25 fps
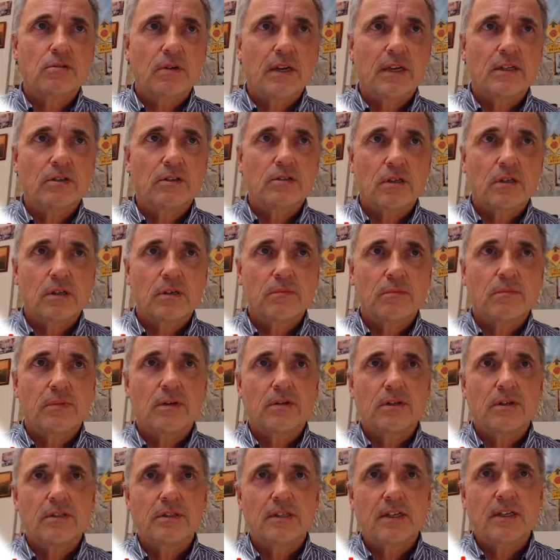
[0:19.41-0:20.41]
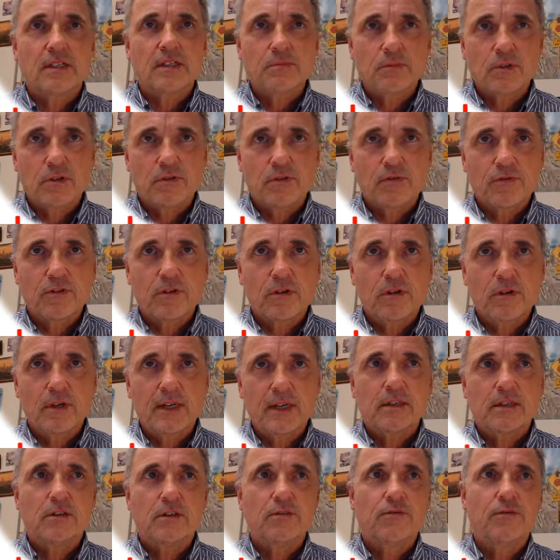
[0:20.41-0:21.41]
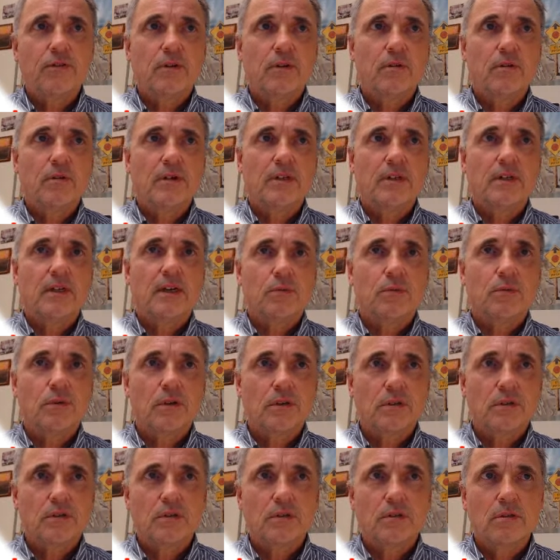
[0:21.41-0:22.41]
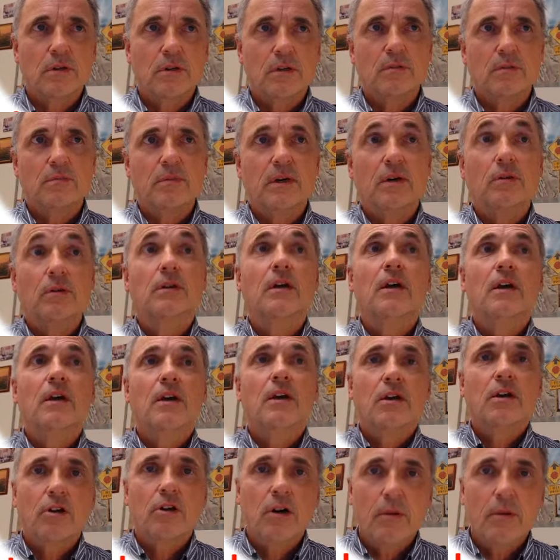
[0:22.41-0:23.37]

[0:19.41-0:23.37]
So I talk about assessment of collateral flow, and I want to talk about